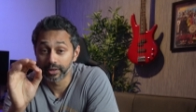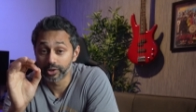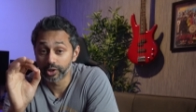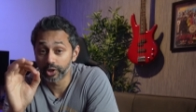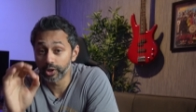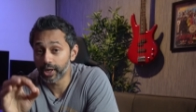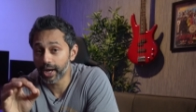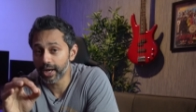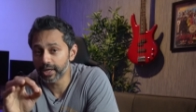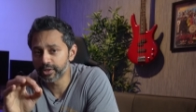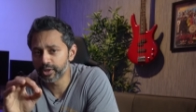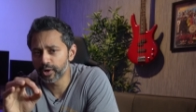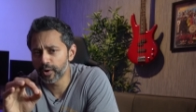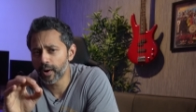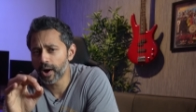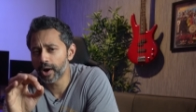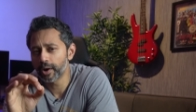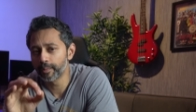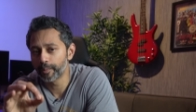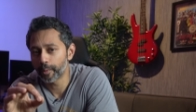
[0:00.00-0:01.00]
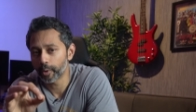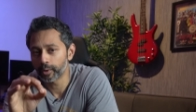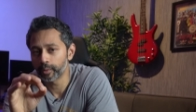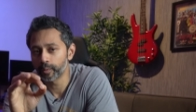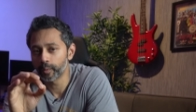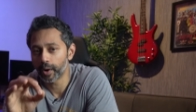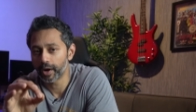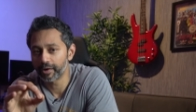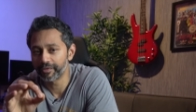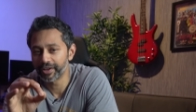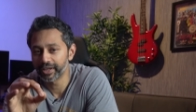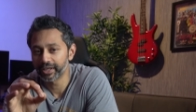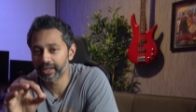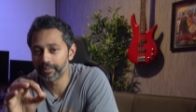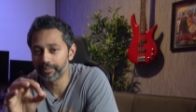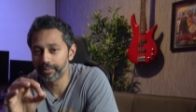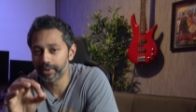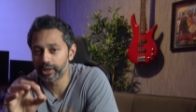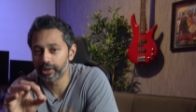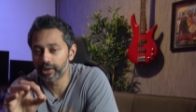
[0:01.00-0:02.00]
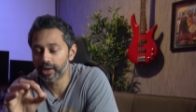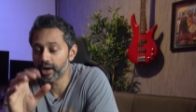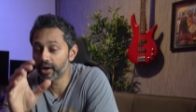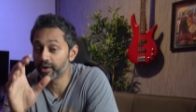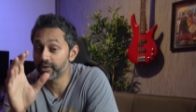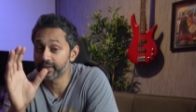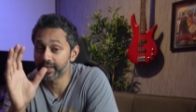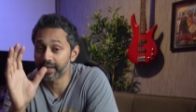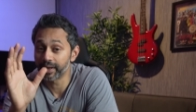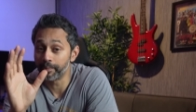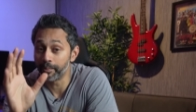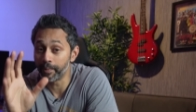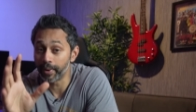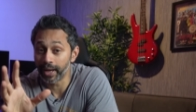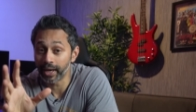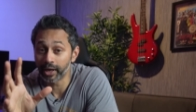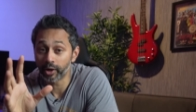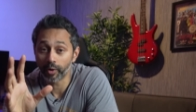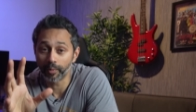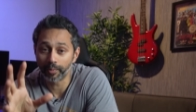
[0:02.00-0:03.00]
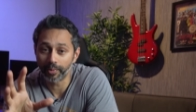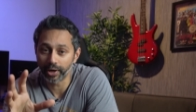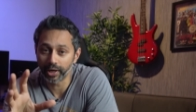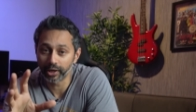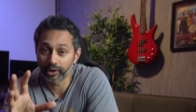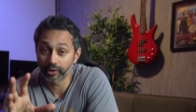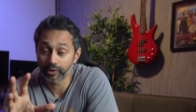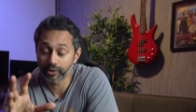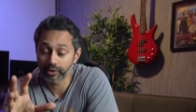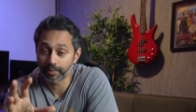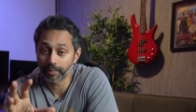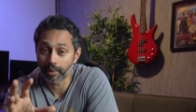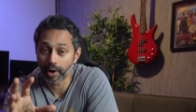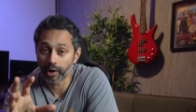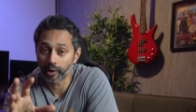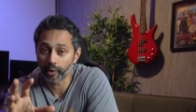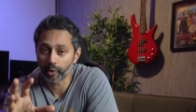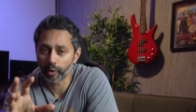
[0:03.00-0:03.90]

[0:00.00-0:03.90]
So you guys know how important Wi-Fi can be in your house. It can make or break your smart